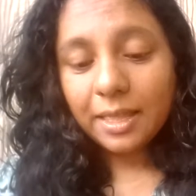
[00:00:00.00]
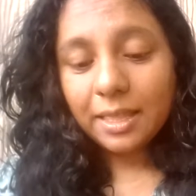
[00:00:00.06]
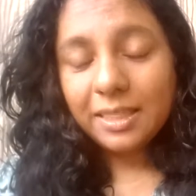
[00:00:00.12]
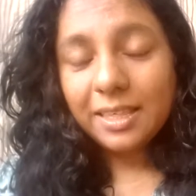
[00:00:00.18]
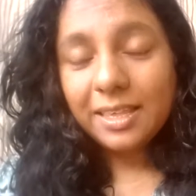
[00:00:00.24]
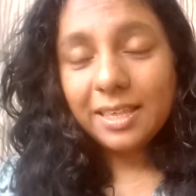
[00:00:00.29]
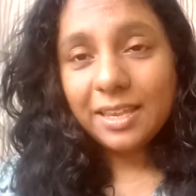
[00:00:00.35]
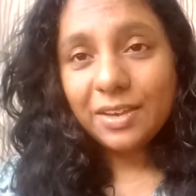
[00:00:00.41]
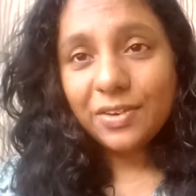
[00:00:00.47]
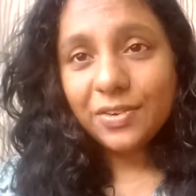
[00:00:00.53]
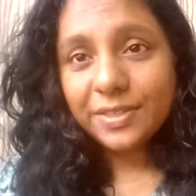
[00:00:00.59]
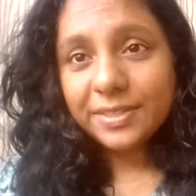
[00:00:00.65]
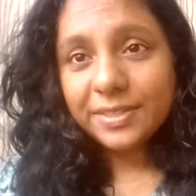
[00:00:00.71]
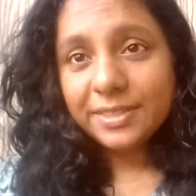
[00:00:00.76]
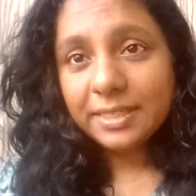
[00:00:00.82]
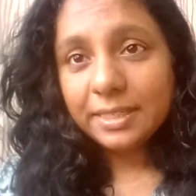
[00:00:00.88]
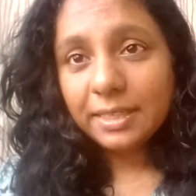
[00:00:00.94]
The
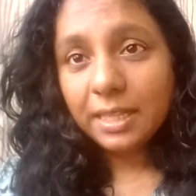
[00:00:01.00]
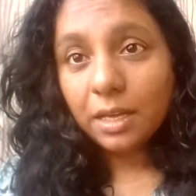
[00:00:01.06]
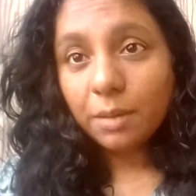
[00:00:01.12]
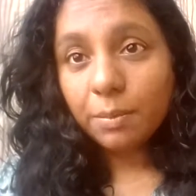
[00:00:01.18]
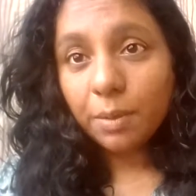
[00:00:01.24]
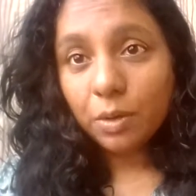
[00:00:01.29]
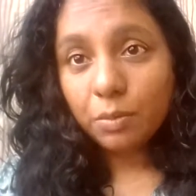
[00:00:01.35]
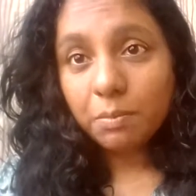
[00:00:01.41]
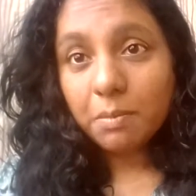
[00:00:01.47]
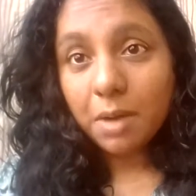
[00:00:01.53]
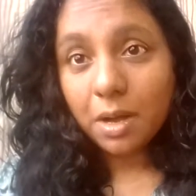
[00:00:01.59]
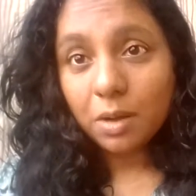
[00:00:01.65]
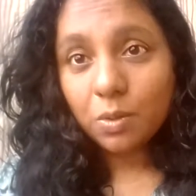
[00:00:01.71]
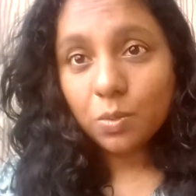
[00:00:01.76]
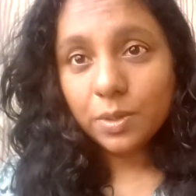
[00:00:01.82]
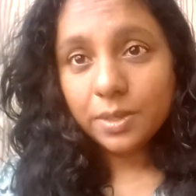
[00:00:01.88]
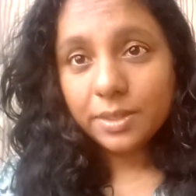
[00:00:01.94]
interesting thing about
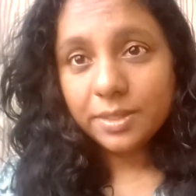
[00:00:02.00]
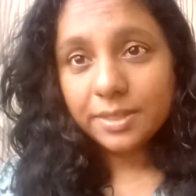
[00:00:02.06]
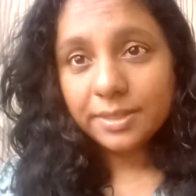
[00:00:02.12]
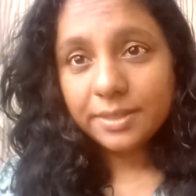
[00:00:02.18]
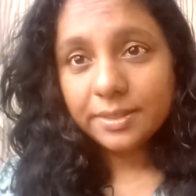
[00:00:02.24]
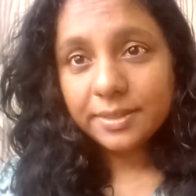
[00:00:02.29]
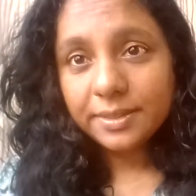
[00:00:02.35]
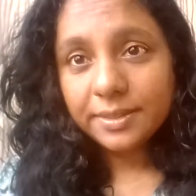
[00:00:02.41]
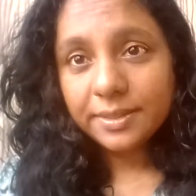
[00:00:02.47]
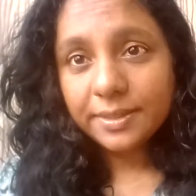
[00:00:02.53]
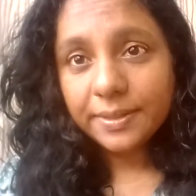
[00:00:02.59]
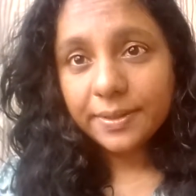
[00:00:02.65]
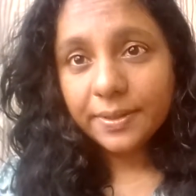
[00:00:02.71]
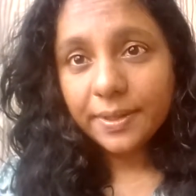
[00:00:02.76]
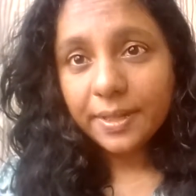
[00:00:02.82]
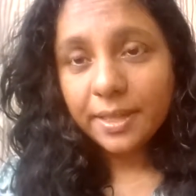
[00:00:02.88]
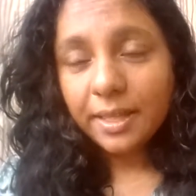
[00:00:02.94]
mugwort is
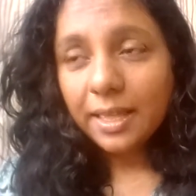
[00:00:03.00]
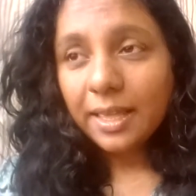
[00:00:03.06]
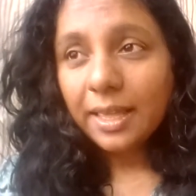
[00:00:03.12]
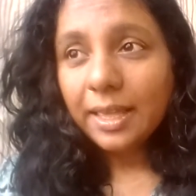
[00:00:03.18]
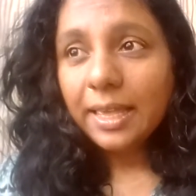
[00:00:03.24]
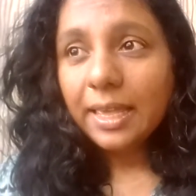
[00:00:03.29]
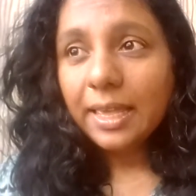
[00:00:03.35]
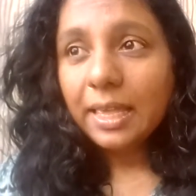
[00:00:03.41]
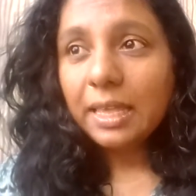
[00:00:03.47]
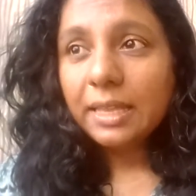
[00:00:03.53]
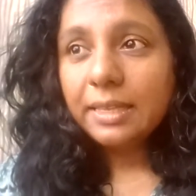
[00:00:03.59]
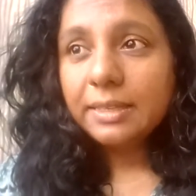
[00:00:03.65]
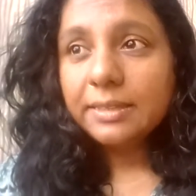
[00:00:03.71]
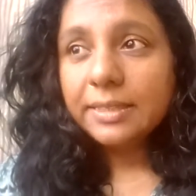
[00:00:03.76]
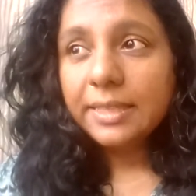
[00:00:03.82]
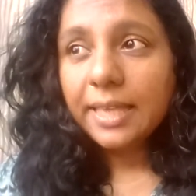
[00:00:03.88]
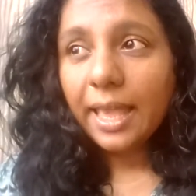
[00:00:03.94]

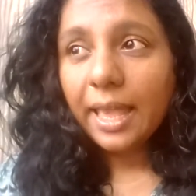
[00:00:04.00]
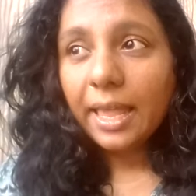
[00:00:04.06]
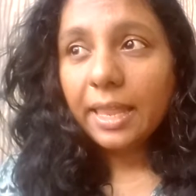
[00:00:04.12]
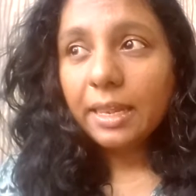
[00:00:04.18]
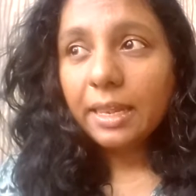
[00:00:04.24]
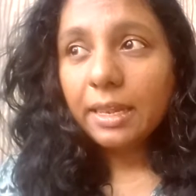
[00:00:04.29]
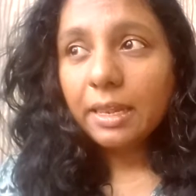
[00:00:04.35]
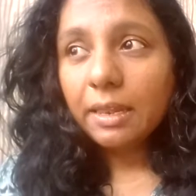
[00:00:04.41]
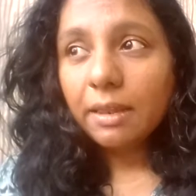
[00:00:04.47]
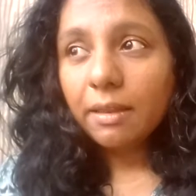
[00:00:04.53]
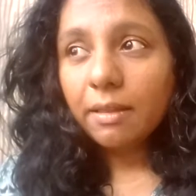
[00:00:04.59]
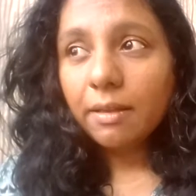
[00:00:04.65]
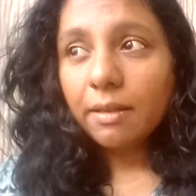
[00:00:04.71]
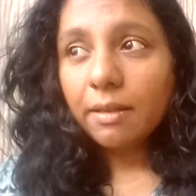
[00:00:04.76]
it can